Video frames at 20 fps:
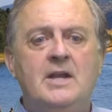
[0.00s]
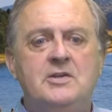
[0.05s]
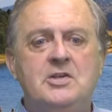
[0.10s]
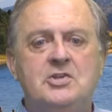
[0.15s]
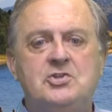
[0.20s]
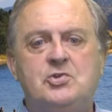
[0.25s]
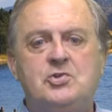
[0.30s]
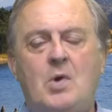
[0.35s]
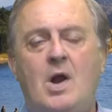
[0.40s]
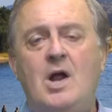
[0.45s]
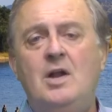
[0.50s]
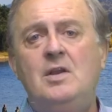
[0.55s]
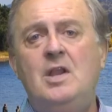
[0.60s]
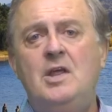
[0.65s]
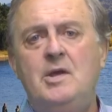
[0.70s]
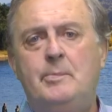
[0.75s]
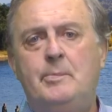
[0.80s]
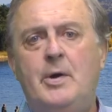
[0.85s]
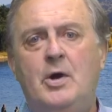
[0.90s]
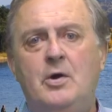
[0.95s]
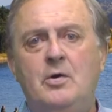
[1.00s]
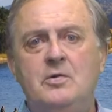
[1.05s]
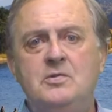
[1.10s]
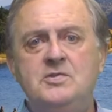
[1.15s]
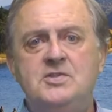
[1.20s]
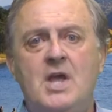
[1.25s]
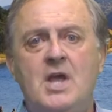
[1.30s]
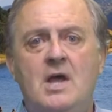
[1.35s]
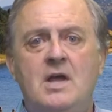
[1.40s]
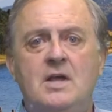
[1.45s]
to strongly
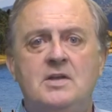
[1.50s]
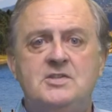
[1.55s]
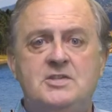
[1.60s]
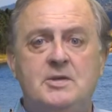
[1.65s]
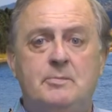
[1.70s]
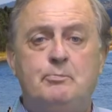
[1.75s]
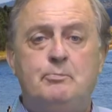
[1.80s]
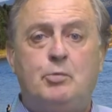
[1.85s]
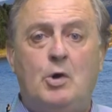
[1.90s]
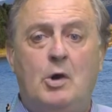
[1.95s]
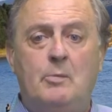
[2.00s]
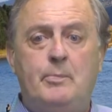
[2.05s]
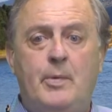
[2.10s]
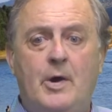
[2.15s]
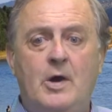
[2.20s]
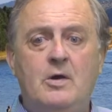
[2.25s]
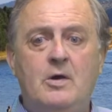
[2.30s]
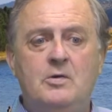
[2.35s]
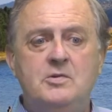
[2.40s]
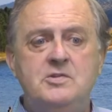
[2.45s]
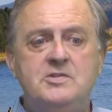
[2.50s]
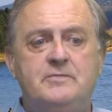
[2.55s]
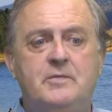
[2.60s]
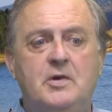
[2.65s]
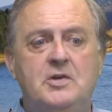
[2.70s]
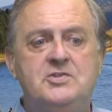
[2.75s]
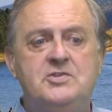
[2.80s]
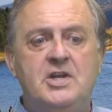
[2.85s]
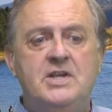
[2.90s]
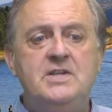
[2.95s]
oppose some proposed
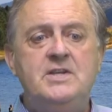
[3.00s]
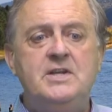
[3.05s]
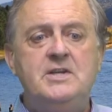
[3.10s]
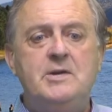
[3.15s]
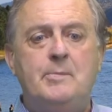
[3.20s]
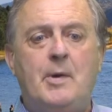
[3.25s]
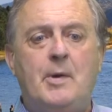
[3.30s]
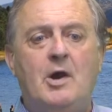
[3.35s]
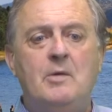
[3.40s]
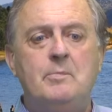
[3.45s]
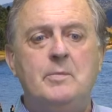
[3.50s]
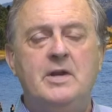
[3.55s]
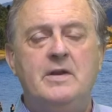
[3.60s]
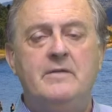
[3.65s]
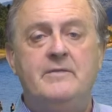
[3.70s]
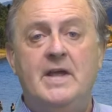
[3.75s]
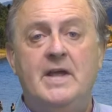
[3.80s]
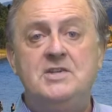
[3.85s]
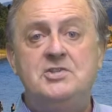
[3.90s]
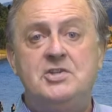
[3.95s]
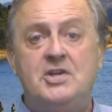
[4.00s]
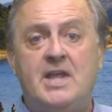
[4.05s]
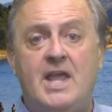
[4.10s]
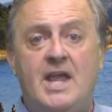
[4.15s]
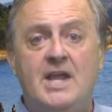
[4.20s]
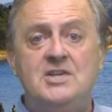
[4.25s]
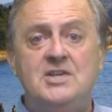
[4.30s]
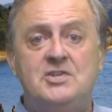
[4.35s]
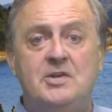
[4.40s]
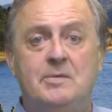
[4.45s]
Virginia Department of
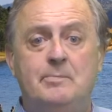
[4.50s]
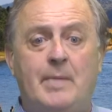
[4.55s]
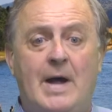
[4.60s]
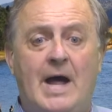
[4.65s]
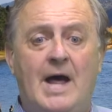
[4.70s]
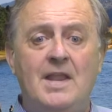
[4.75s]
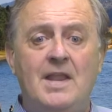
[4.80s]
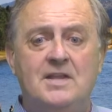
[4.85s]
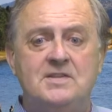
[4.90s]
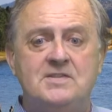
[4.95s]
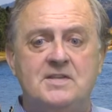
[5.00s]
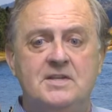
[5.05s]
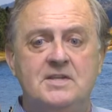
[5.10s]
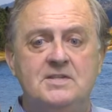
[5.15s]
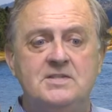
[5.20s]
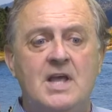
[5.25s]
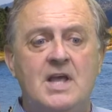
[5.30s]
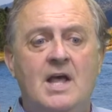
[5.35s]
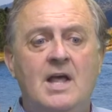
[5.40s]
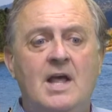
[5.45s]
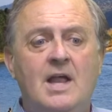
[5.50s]
Education policies,